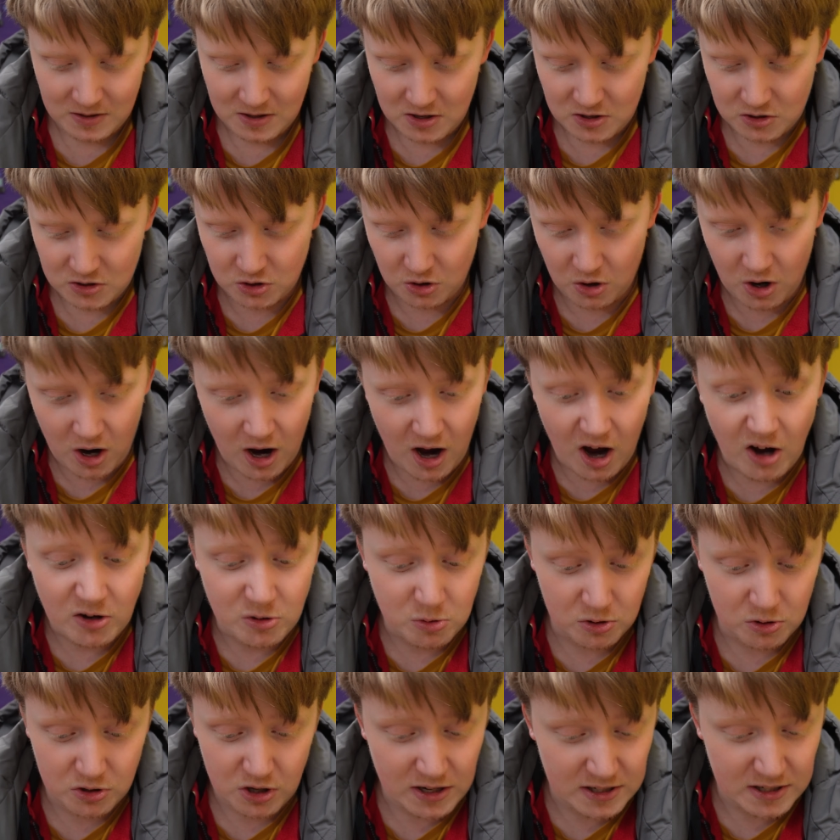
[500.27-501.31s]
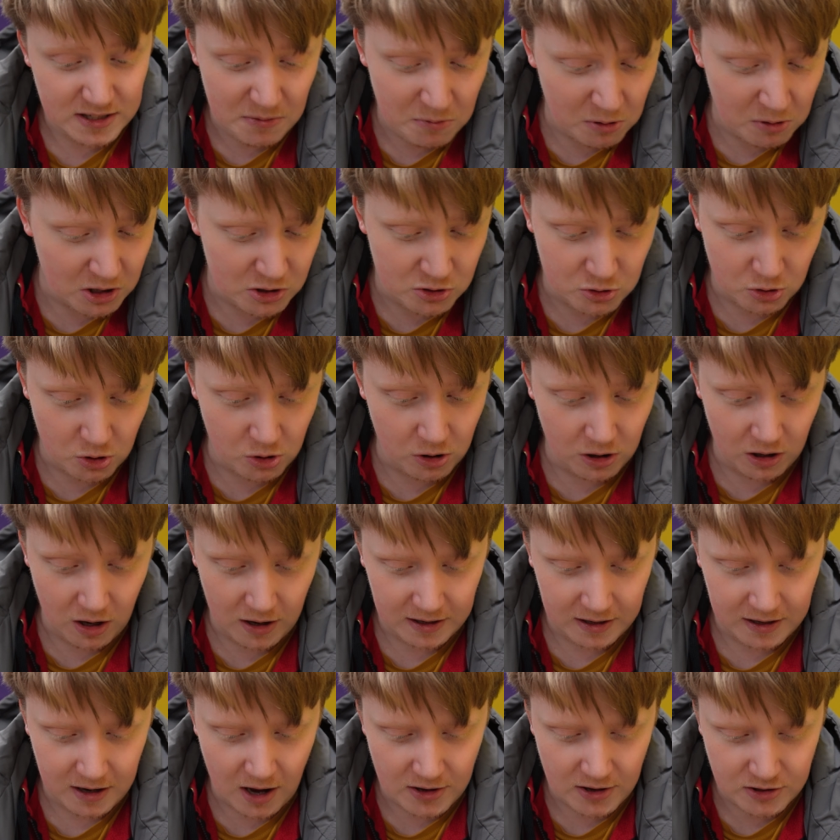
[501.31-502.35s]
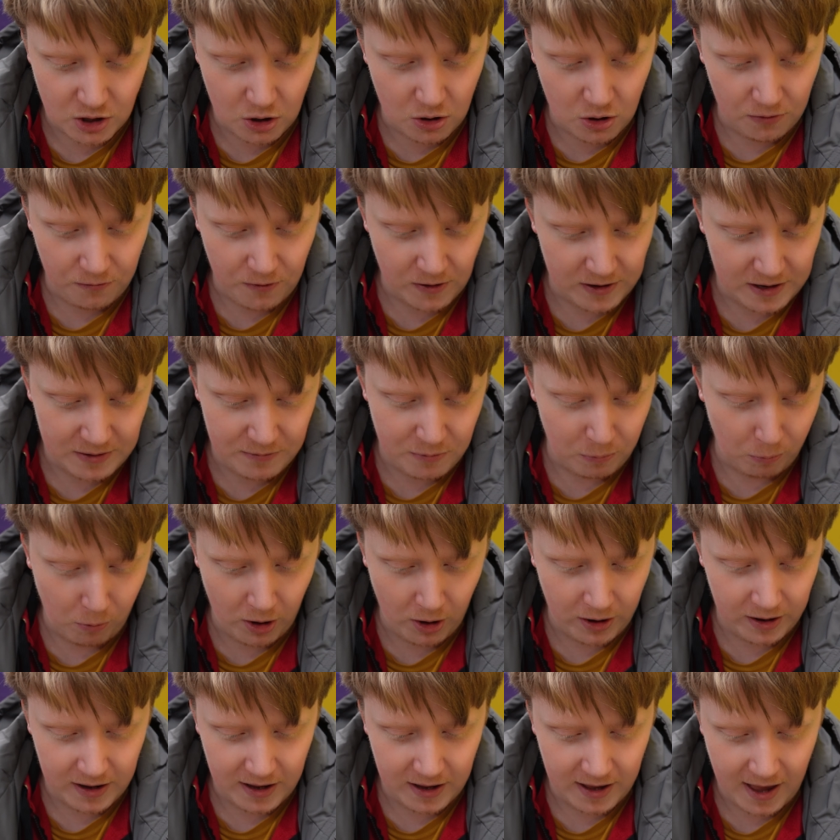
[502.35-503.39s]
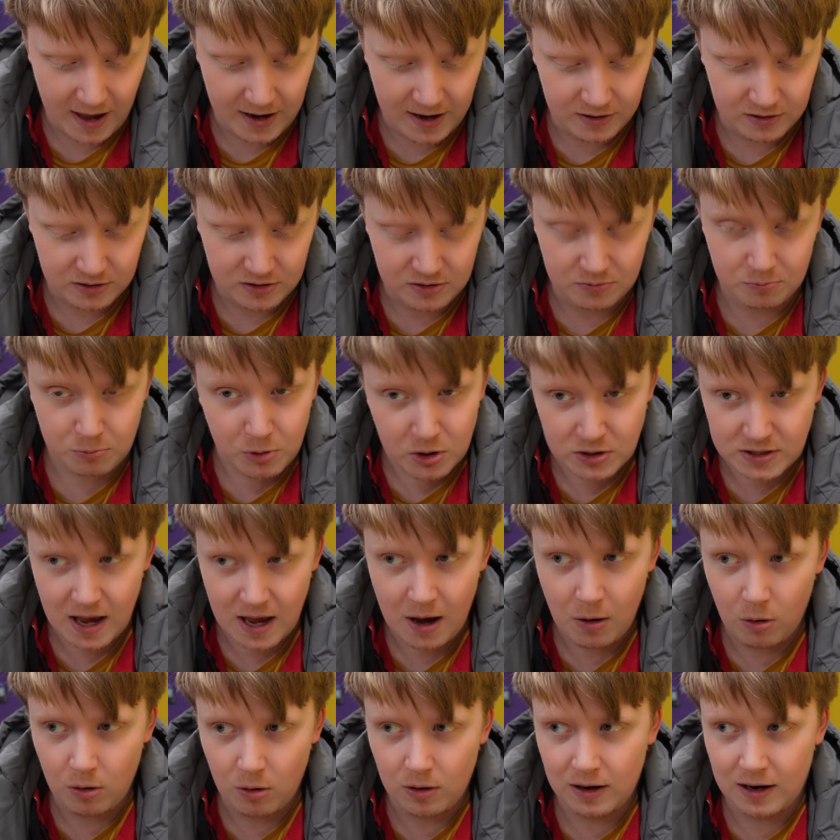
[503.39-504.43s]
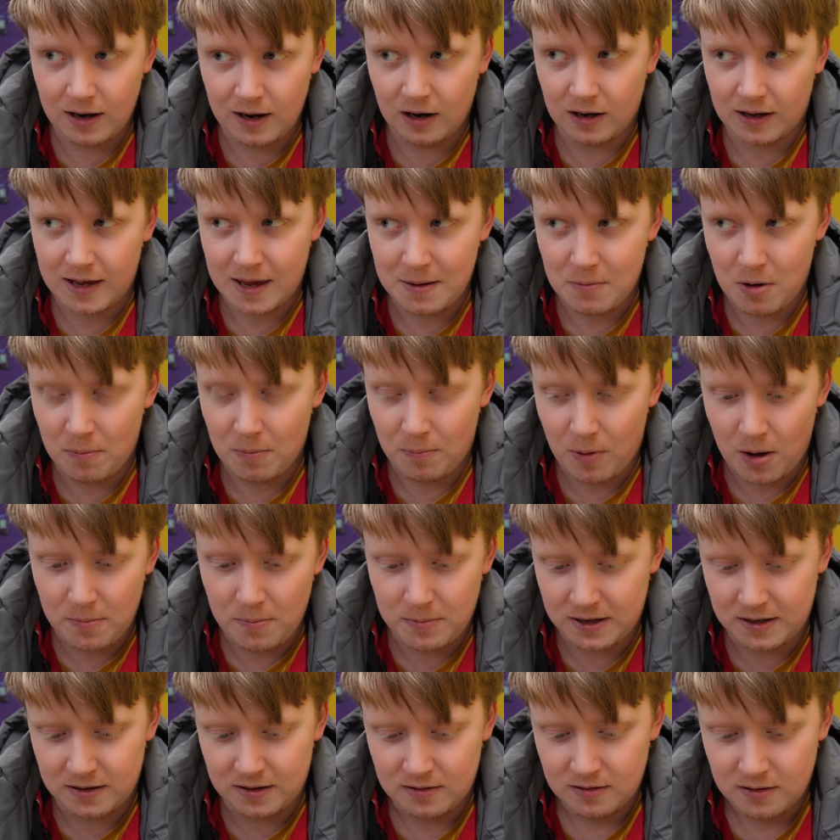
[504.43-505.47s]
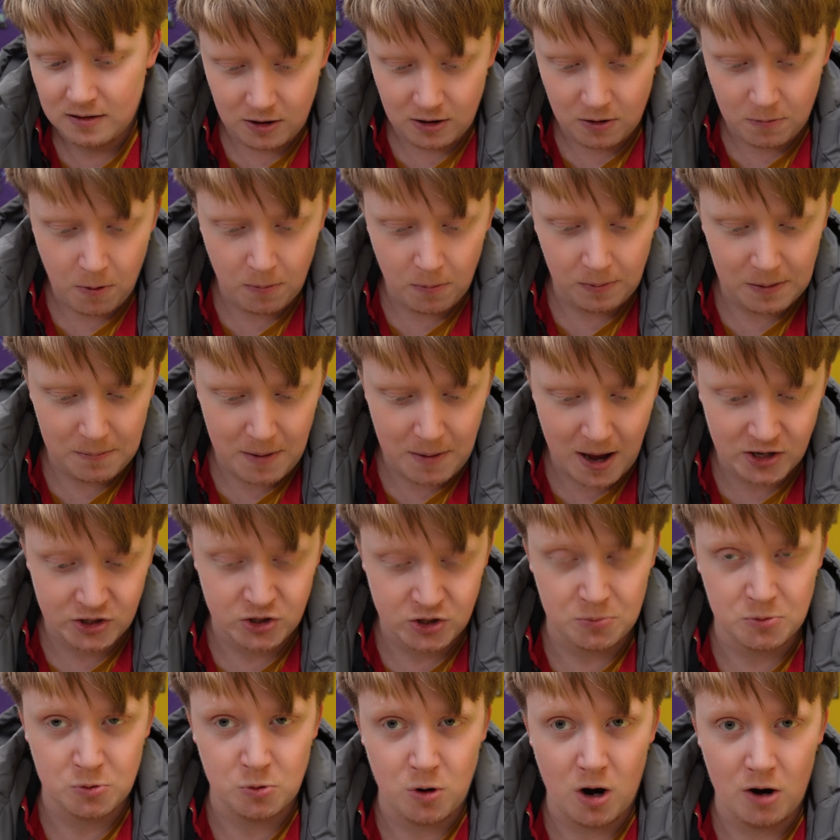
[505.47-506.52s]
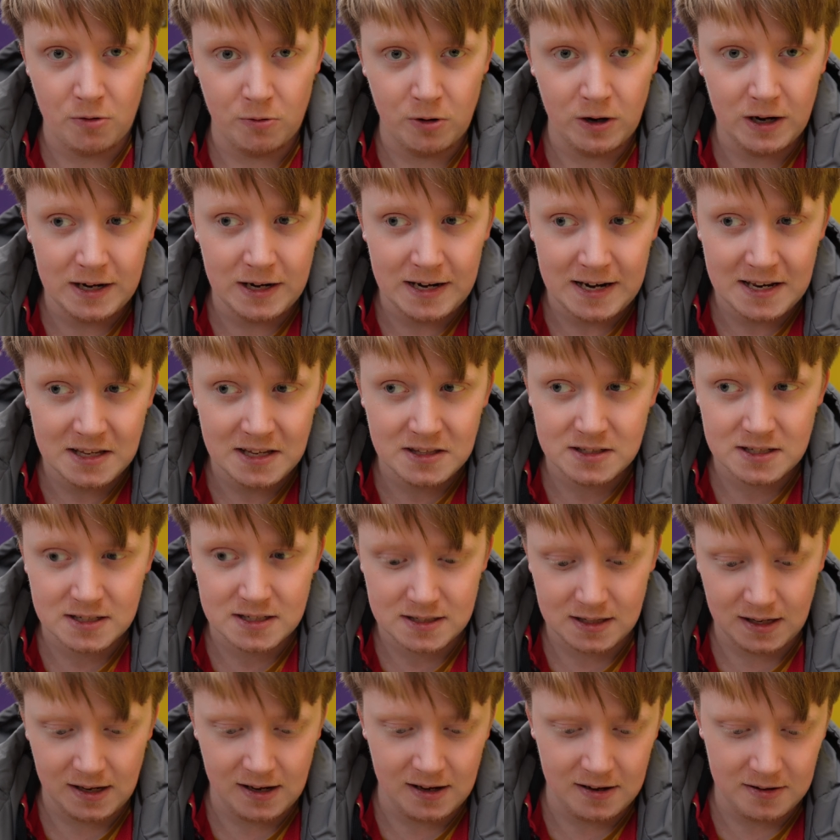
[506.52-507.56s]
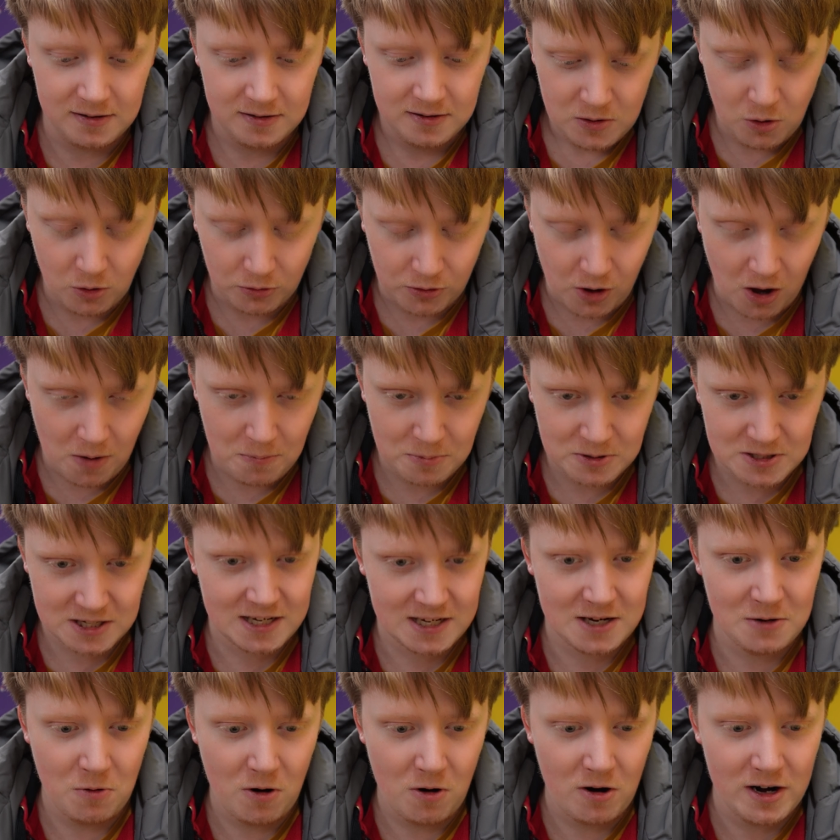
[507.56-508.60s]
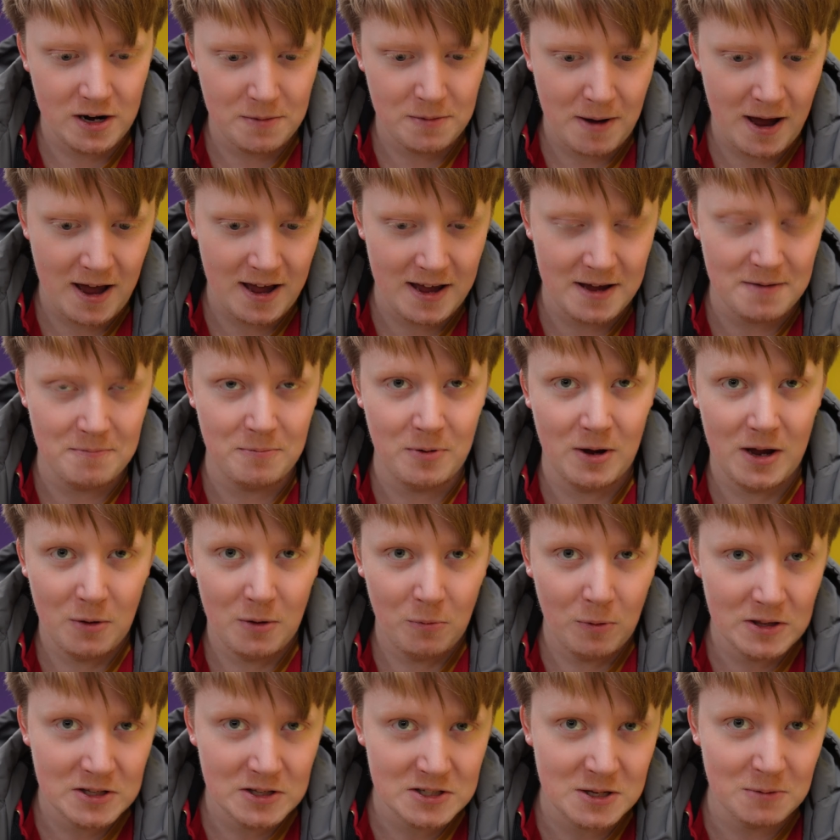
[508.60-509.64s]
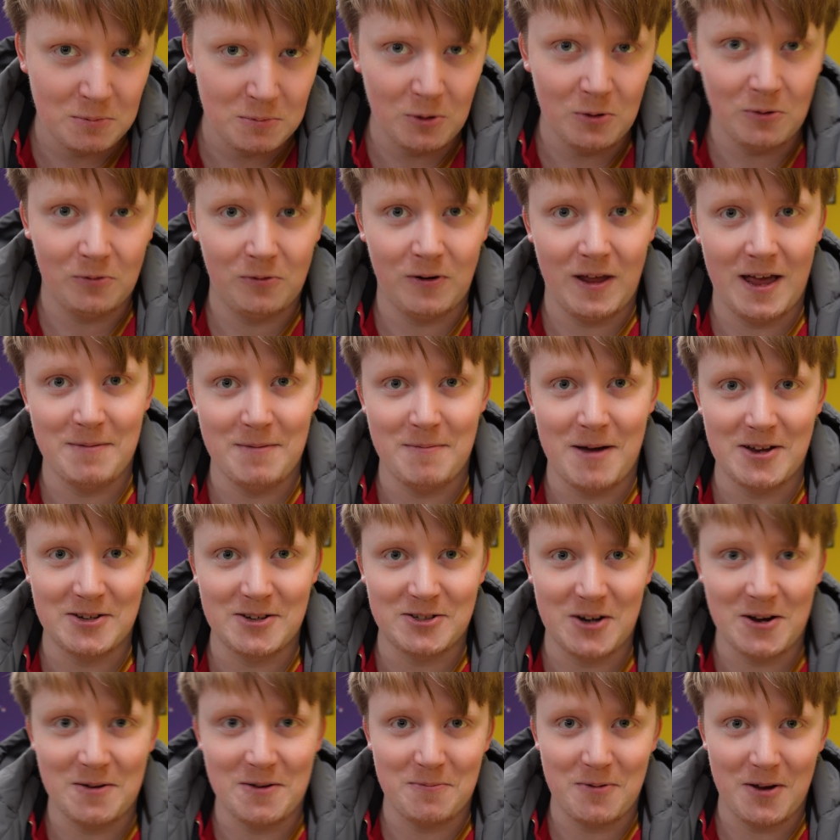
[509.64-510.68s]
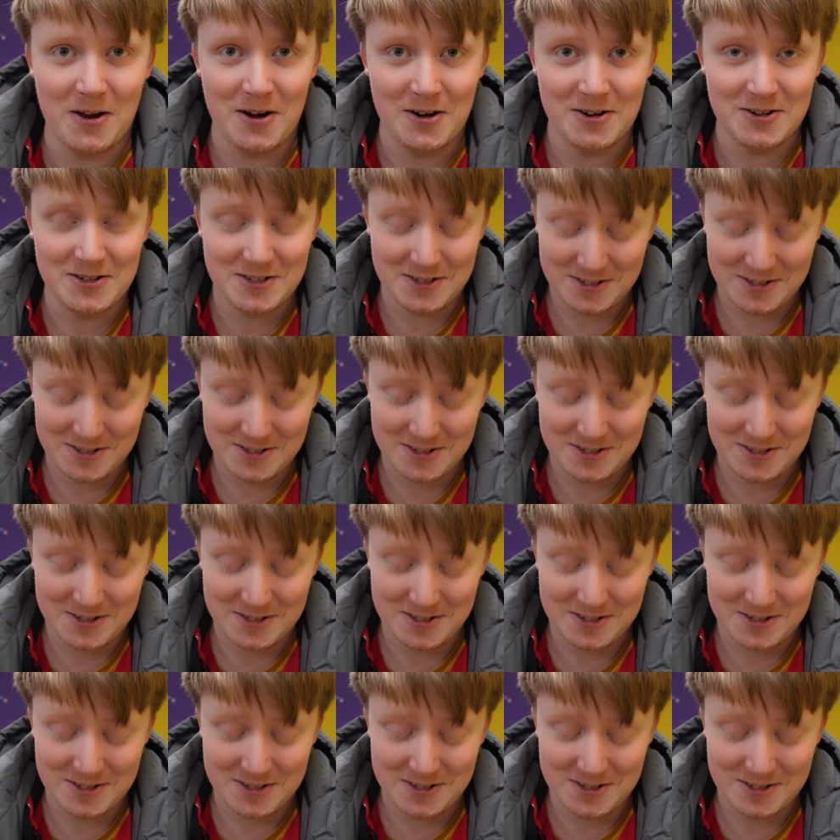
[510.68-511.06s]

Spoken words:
So, to be honest, I just never really drew it. Like, I don't know if I'd even run it again because of how little it came up. But I mean, there are probably matchups where I really need to see it. Not that I'm particularly worried about it, but it wins the blue flare matchup. And